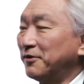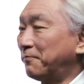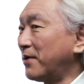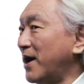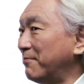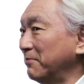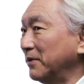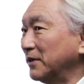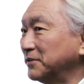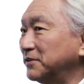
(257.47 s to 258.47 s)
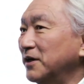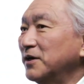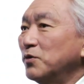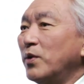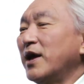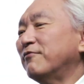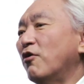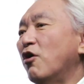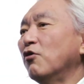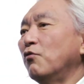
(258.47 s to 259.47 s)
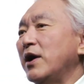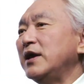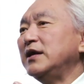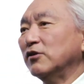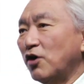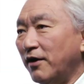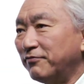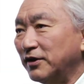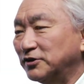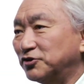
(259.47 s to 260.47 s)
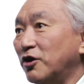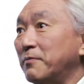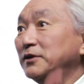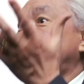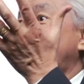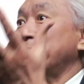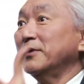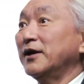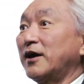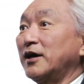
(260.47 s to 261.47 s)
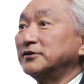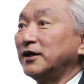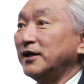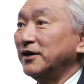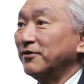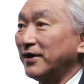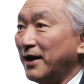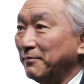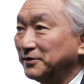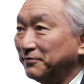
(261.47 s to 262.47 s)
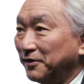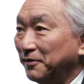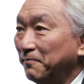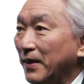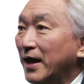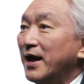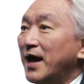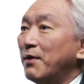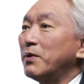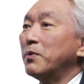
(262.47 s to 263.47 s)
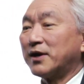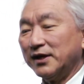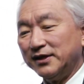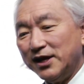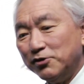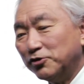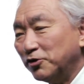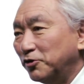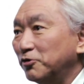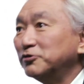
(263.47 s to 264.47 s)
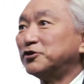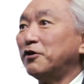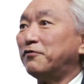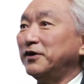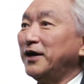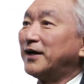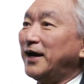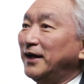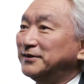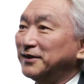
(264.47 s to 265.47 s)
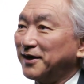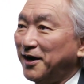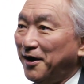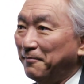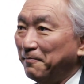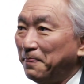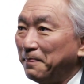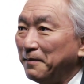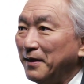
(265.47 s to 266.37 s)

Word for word: The problem is we have already lofted so much carbon dioxide into the atmosphere, and we will continue to do so for decades to come,